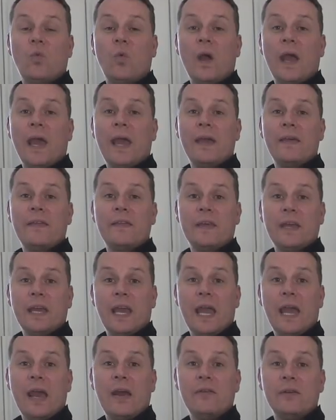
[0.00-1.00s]
where
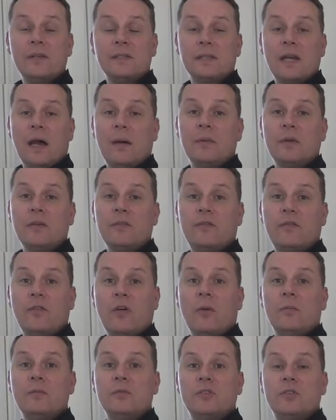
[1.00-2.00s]
the air is coming
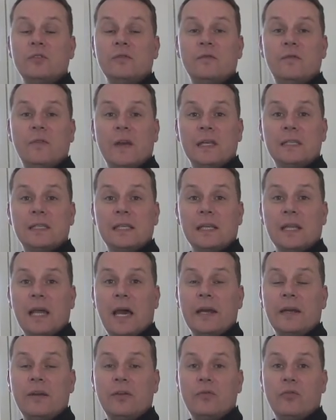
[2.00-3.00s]
from to ventilate a